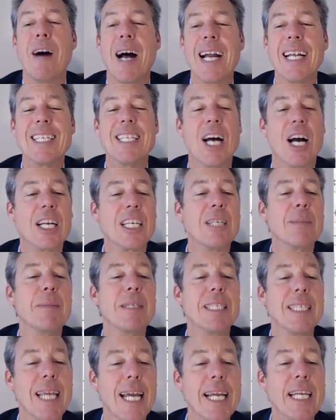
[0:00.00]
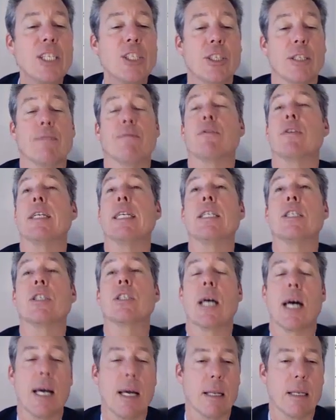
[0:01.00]
Provide documentation
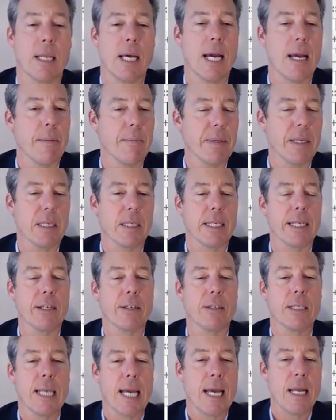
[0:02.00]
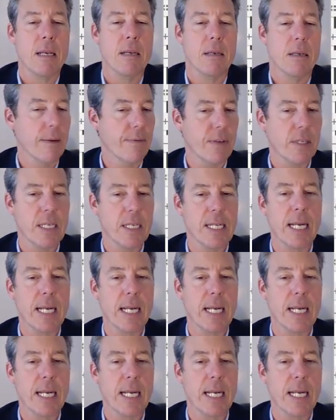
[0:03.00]
for each liability or debt.